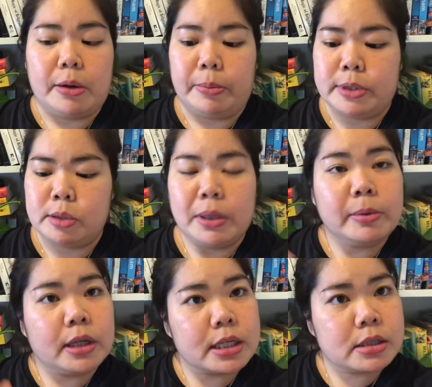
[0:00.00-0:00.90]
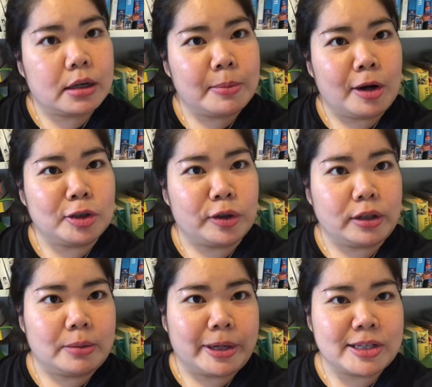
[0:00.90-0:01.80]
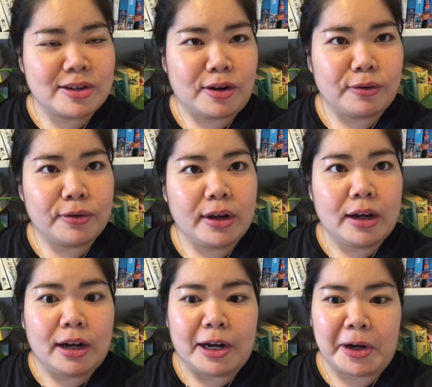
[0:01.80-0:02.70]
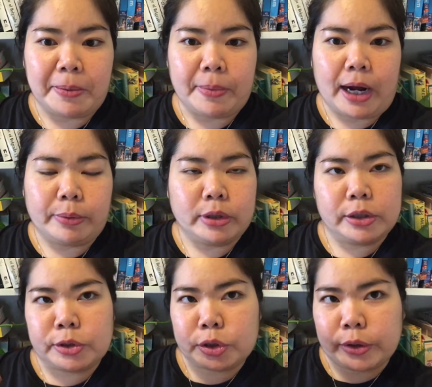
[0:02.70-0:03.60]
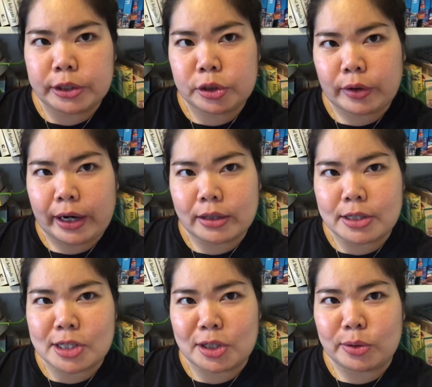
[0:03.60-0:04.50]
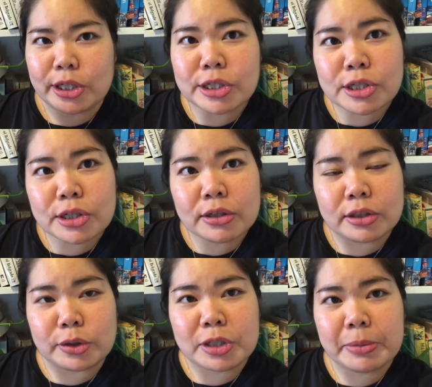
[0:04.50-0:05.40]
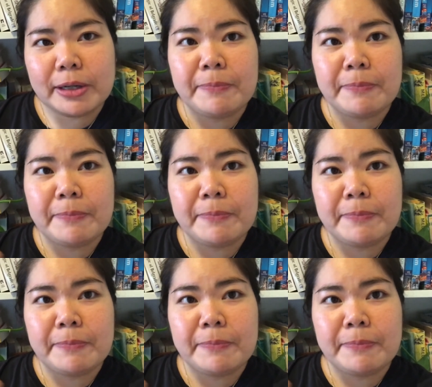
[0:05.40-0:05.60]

So maybe next time I'll try that myself. I really enjoyed trying this new dish, new to me.